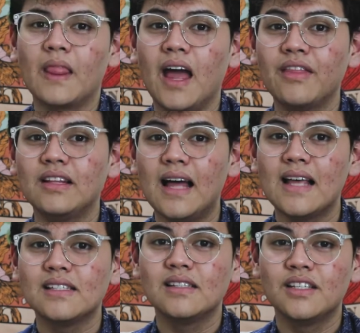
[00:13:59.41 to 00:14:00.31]
And the
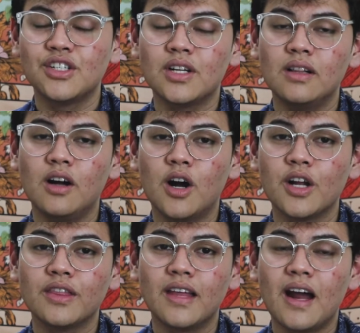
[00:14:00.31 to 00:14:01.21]
last digital
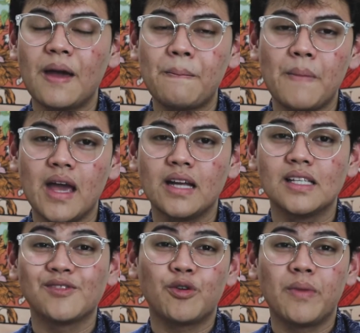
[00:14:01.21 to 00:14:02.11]
art that I made
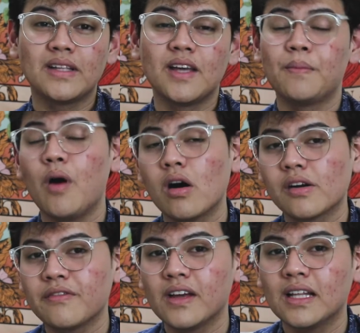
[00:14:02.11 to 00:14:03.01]
is for my
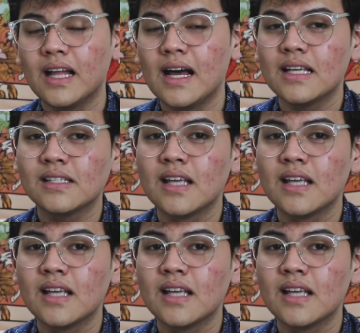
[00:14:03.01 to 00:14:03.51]
typography class,